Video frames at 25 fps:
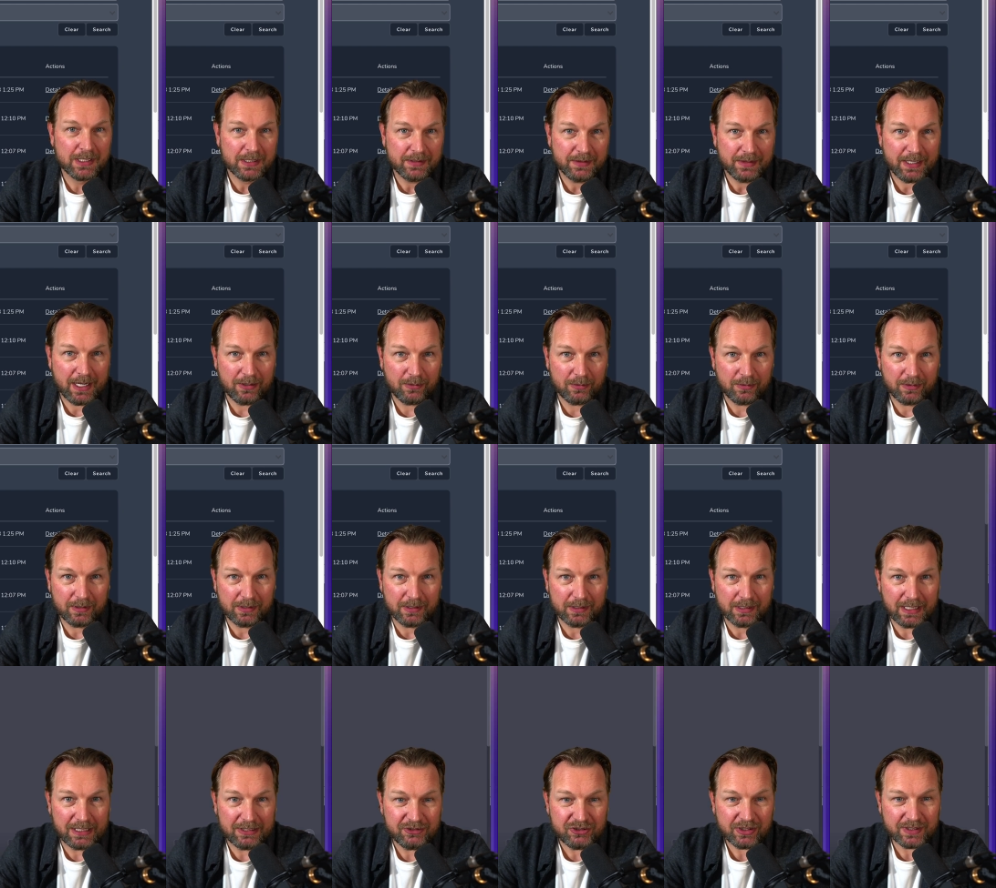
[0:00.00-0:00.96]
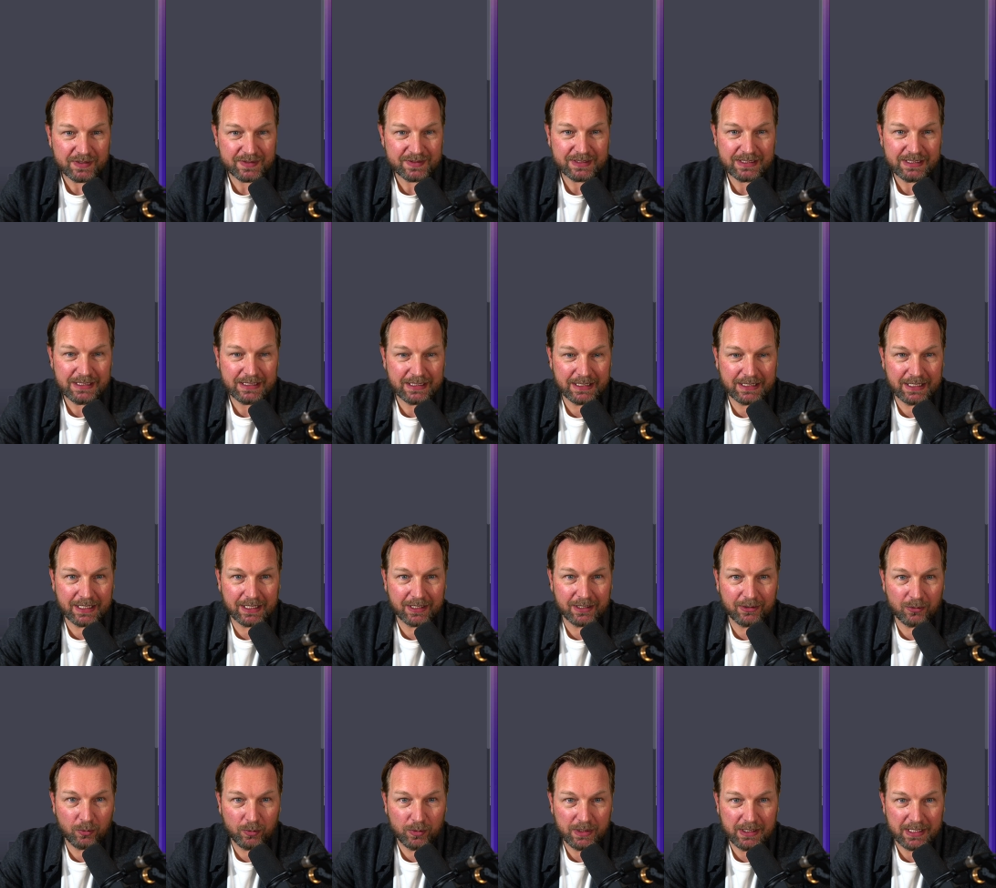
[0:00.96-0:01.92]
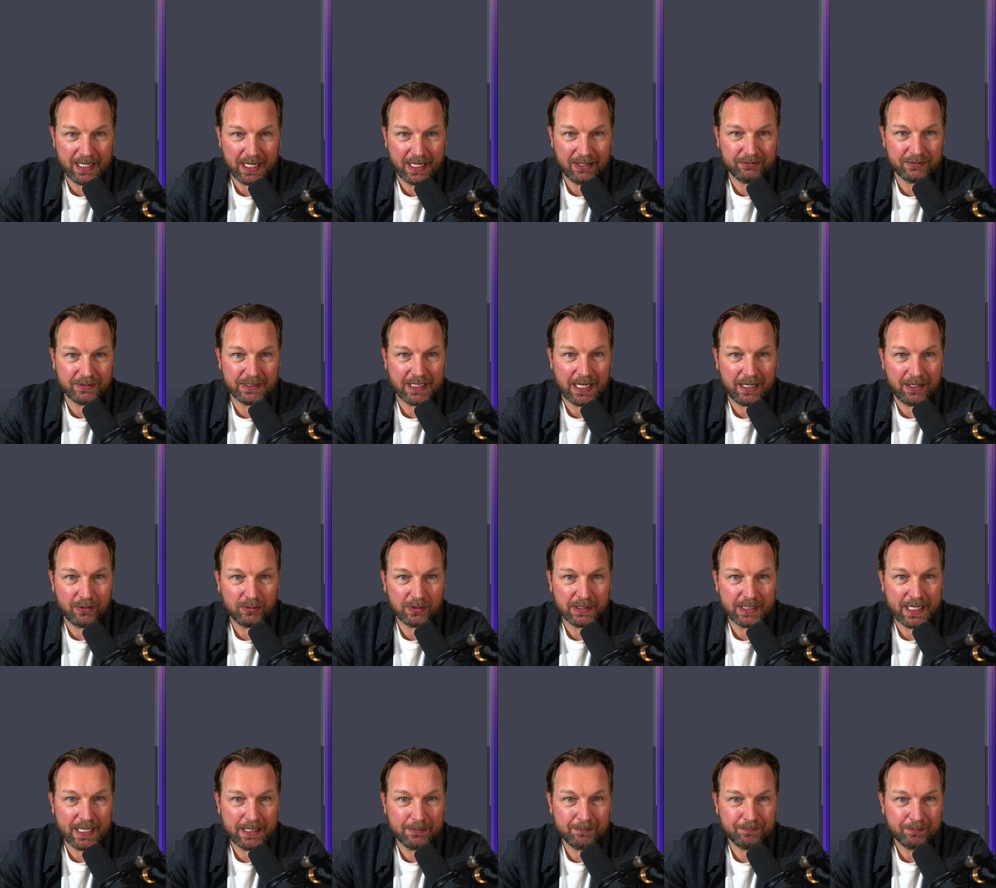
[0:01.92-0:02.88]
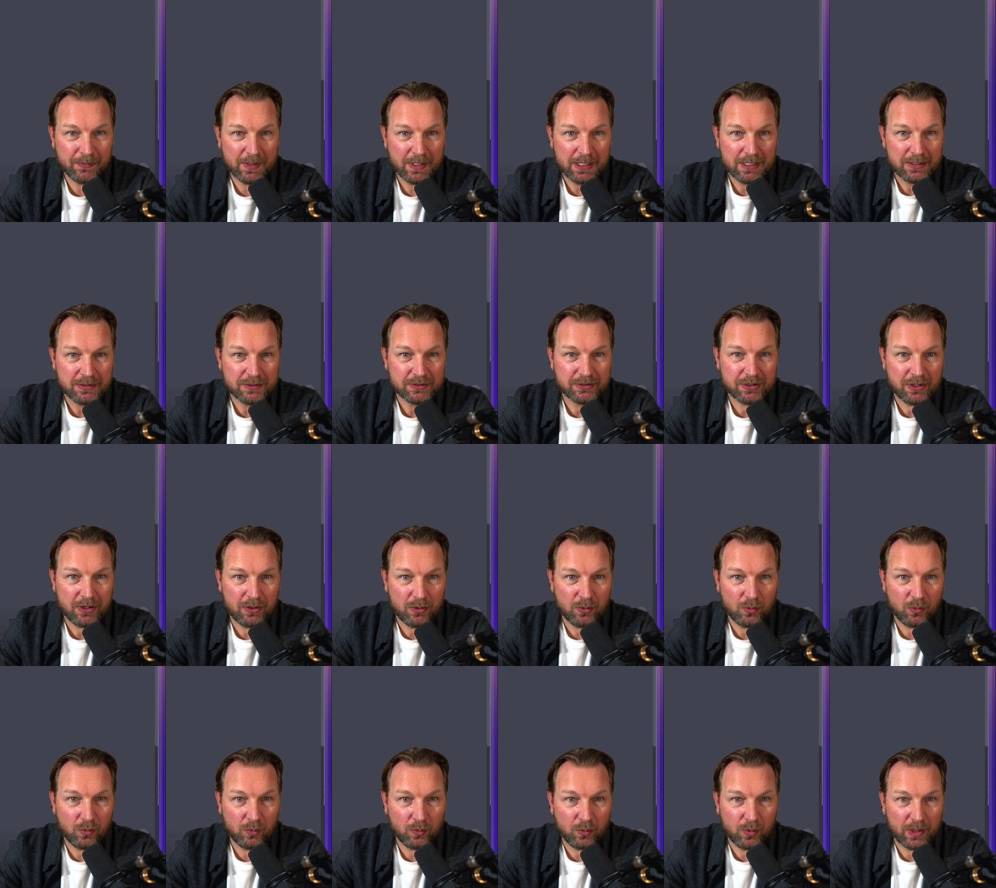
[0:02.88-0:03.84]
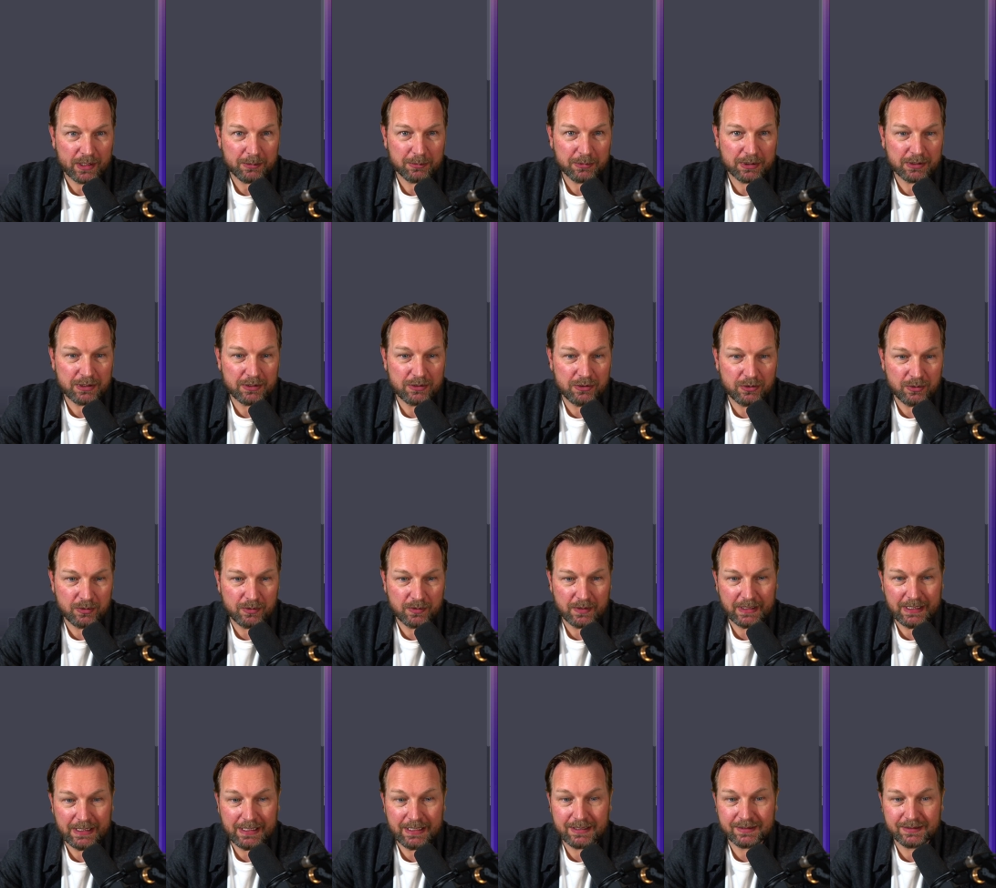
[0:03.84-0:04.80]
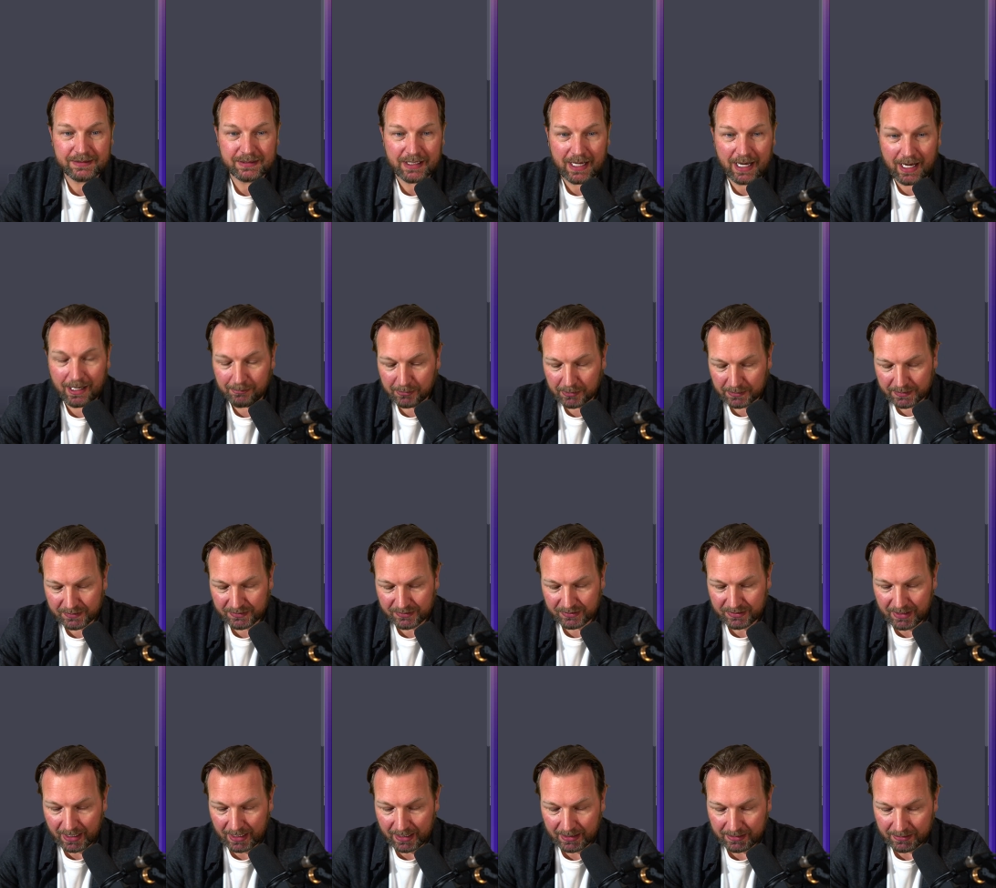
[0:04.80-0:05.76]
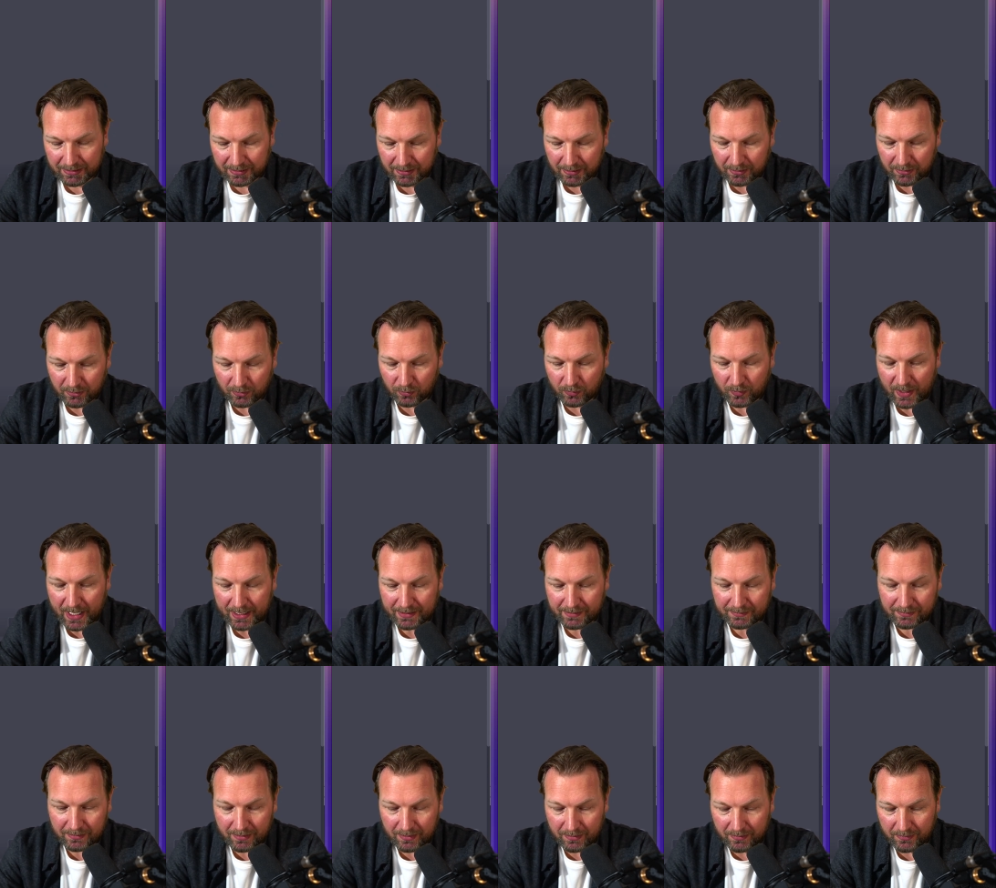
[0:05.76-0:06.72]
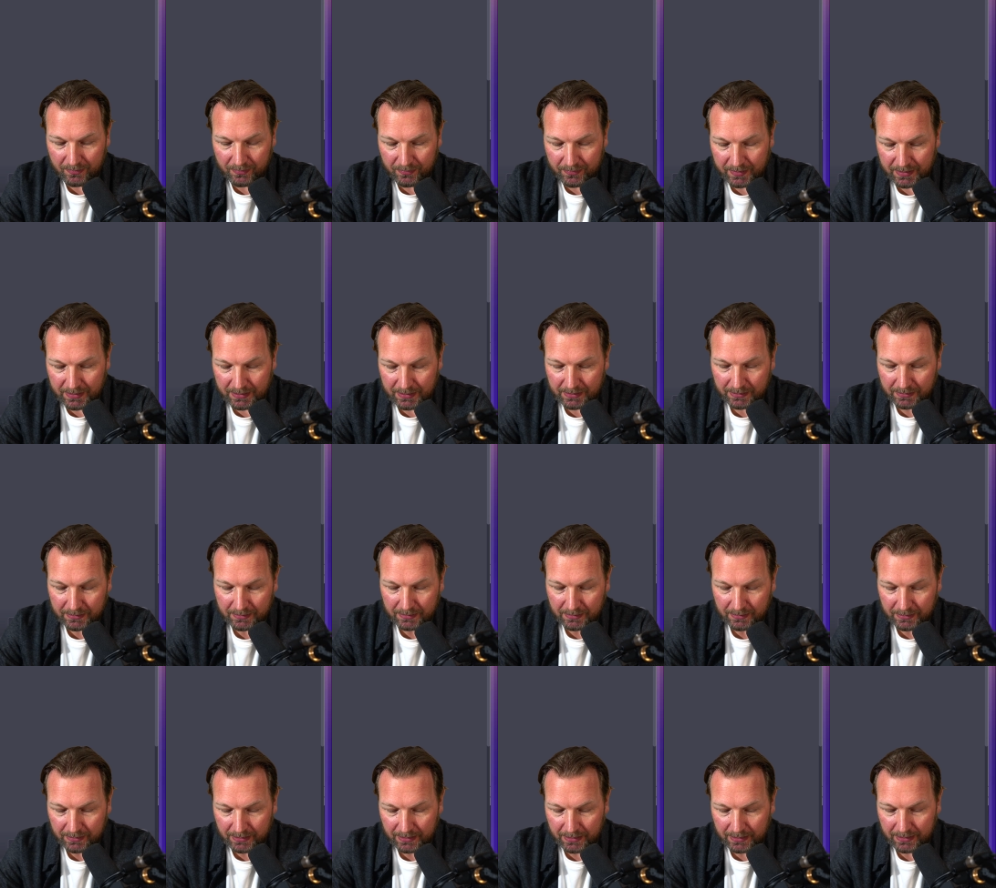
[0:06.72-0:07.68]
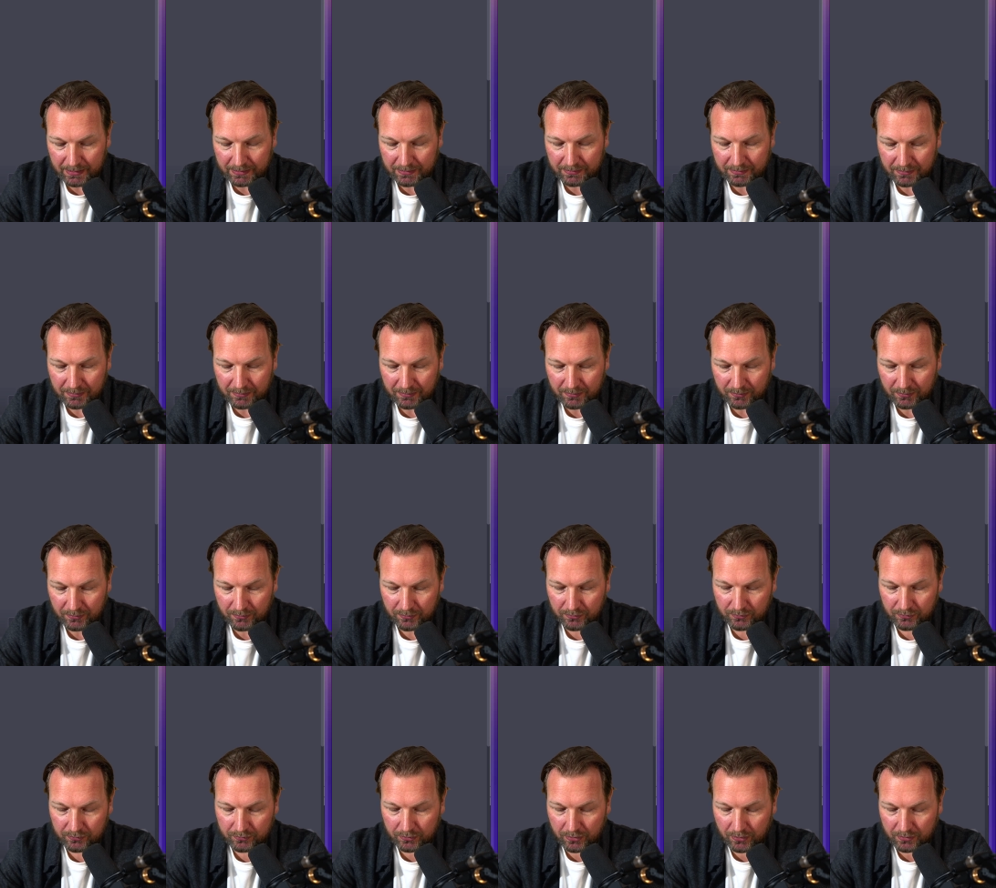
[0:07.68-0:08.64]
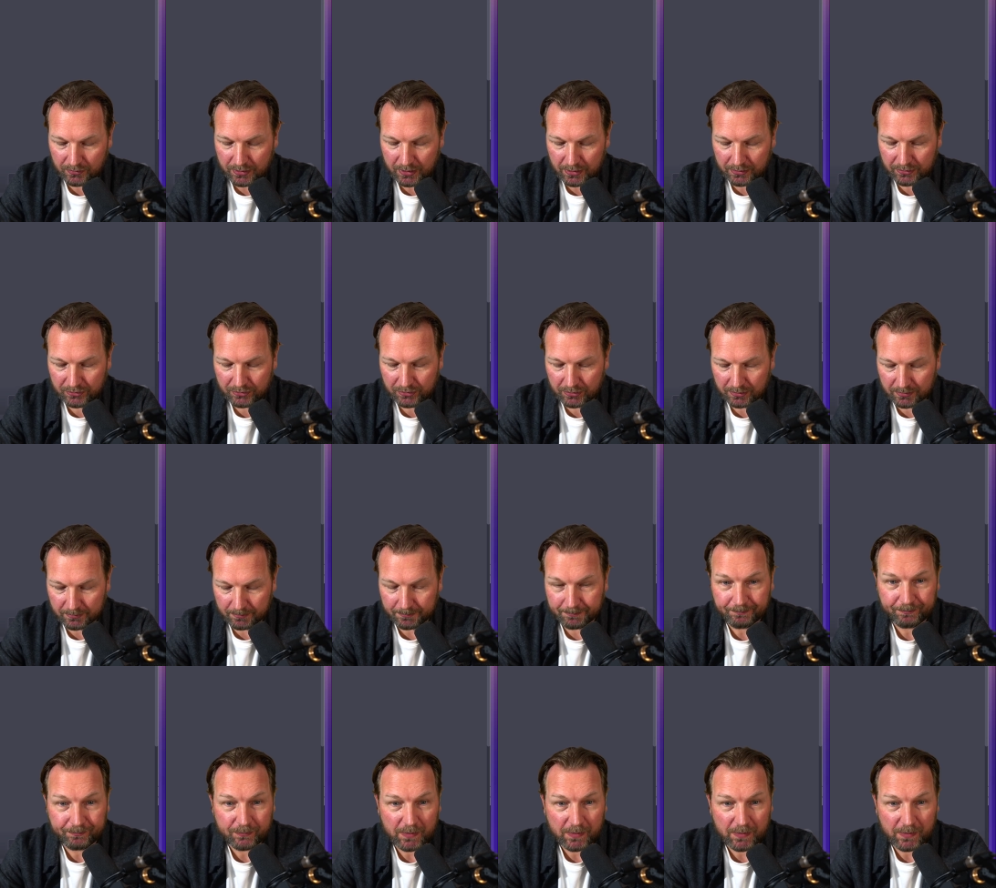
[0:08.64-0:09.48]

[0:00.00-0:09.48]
Now, as you can see here, we have an outline. So what I'm going to do is I'm going to say, write the introduction